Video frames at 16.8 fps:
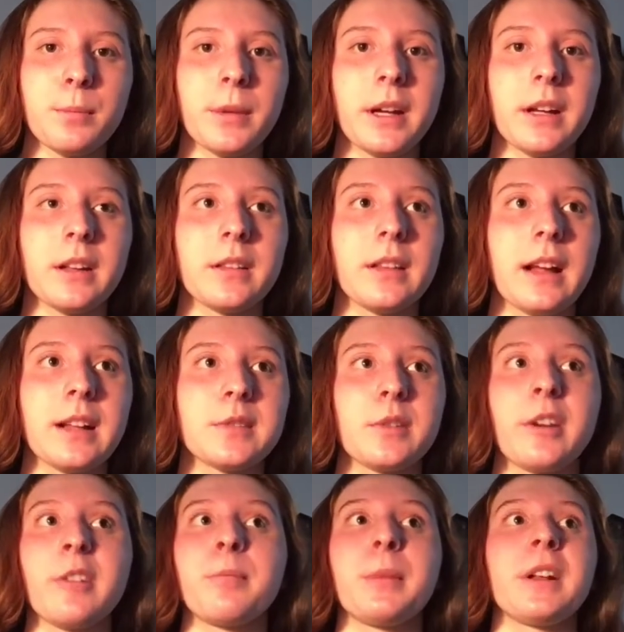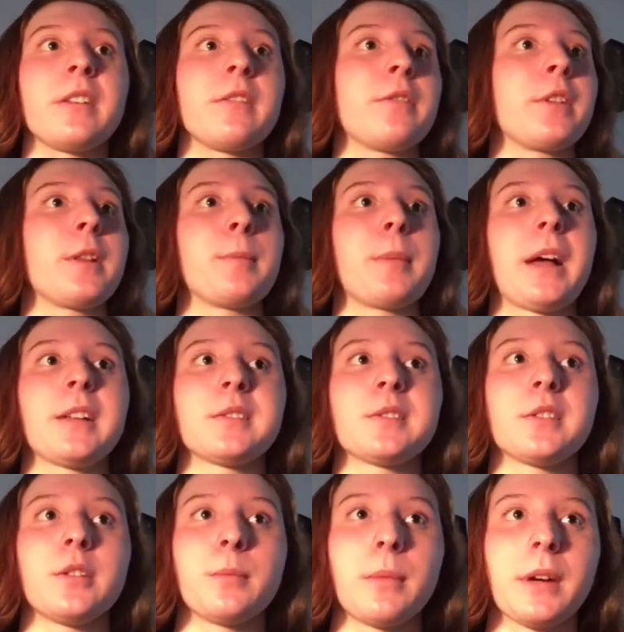but that's where I've been for the
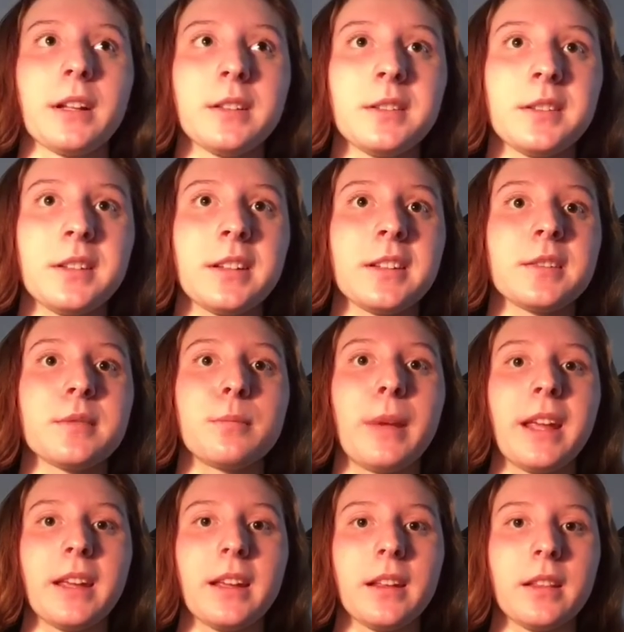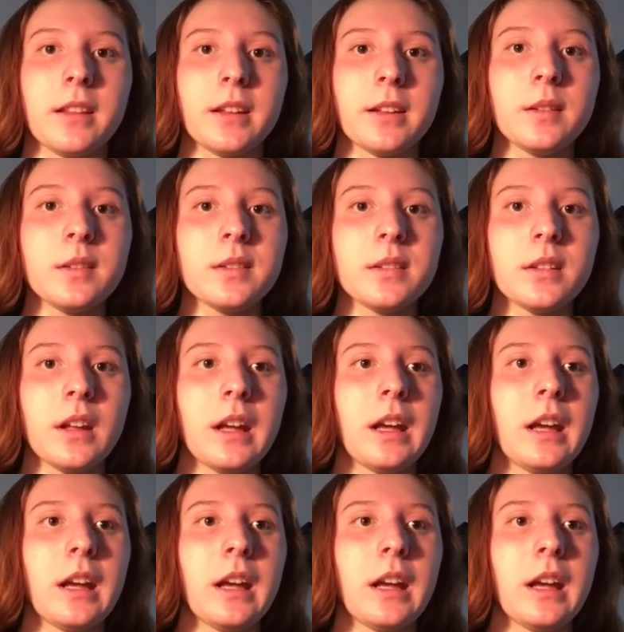past 2 months, is making this.